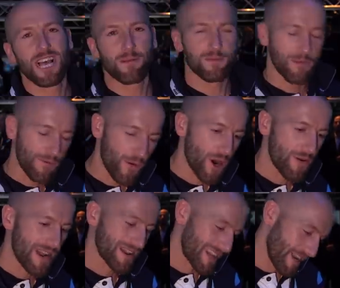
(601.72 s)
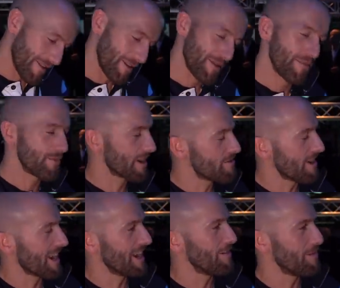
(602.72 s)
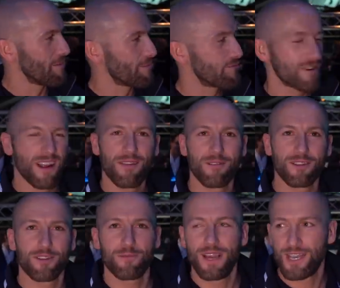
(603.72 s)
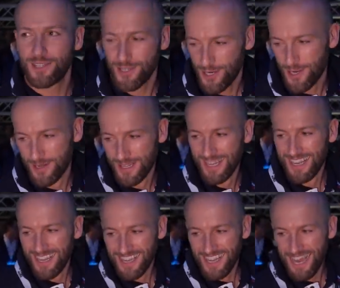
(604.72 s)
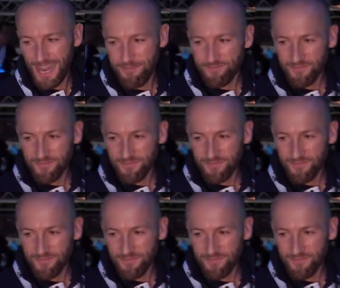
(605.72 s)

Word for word: laps beforehand give him the give him the breathing space. So, yeah,